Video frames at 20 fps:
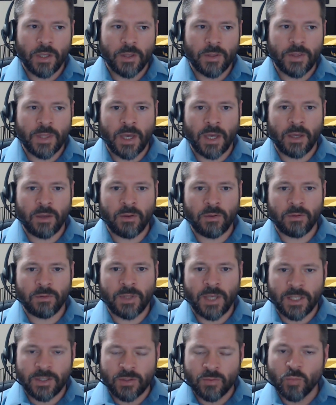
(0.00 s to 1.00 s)
that
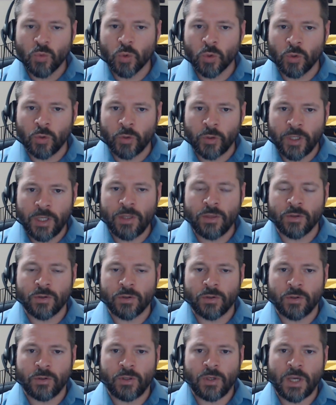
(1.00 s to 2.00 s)
that's moral
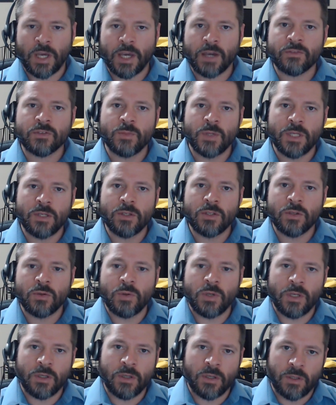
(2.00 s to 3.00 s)
either. You have to be
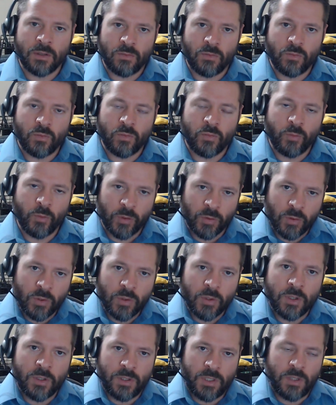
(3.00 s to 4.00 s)
doing it with
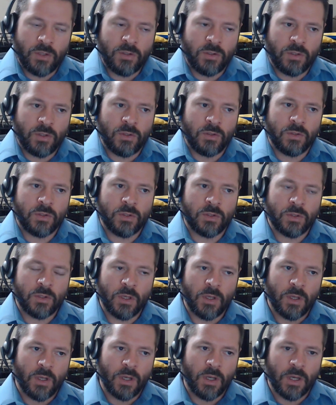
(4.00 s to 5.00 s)
good intentions
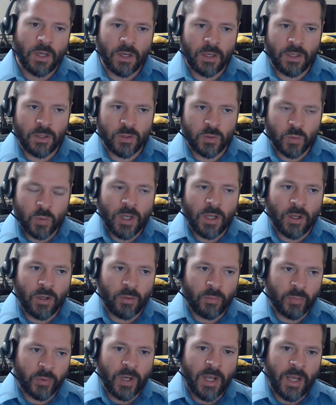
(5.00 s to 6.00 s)
as
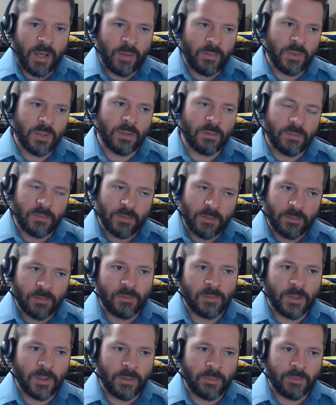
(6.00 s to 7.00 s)
well, perhaps.
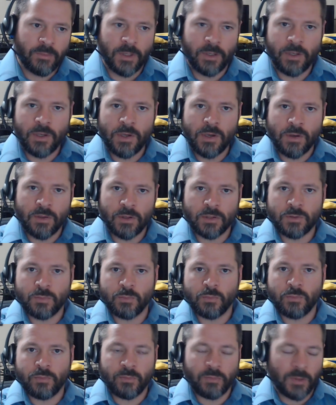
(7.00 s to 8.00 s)
There you go. There's
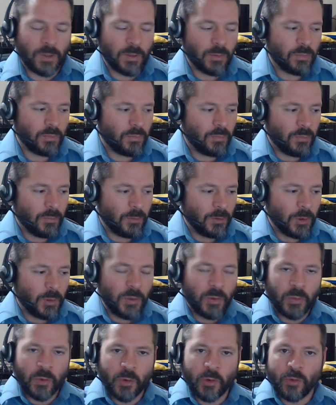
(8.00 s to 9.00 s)
a little
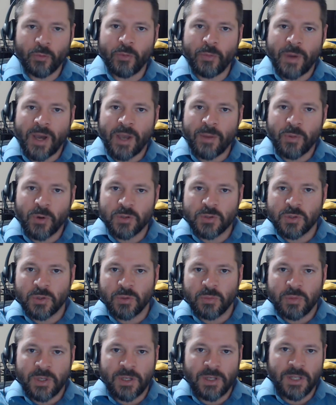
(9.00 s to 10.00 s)
bit more of my personal
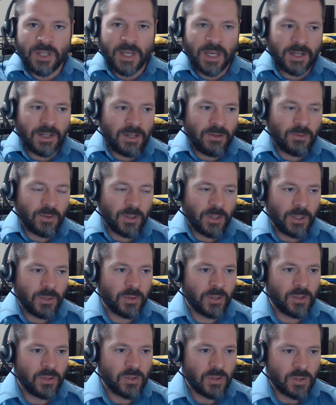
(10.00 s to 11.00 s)
opinion. I didn't really
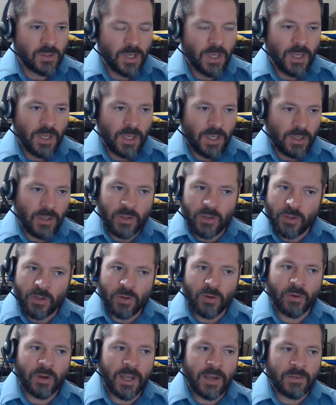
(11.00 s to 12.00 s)
want to just. You
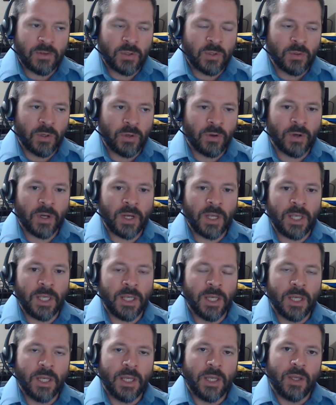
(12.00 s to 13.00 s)
don't have to
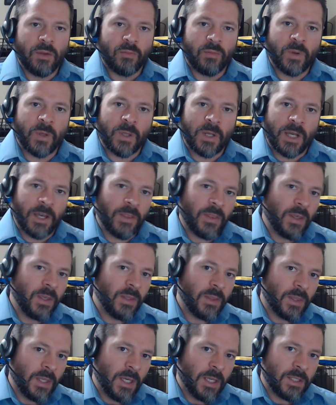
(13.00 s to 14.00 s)
agree, but I
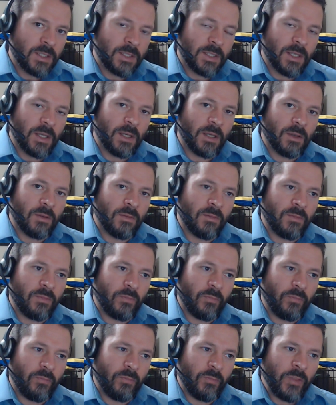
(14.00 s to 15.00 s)
think that's
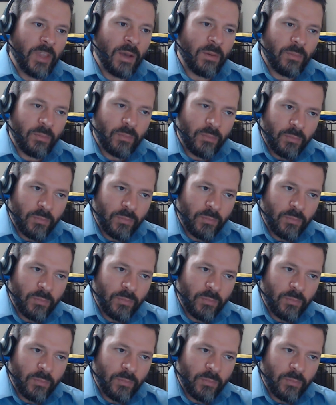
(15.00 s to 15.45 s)
that